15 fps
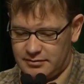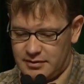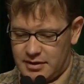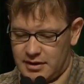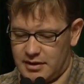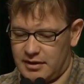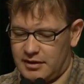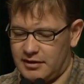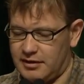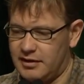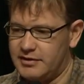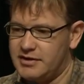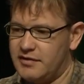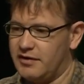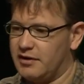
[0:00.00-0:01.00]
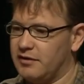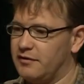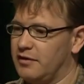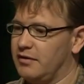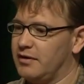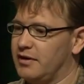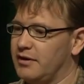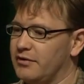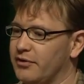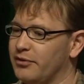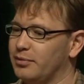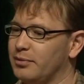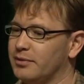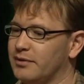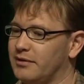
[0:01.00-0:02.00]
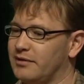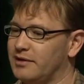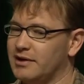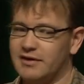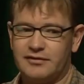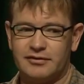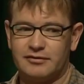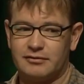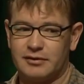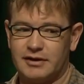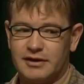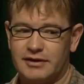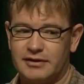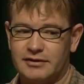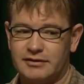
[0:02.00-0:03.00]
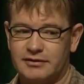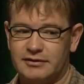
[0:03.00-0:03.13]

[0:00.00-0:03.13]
let's see if I can figure out how this works left and right.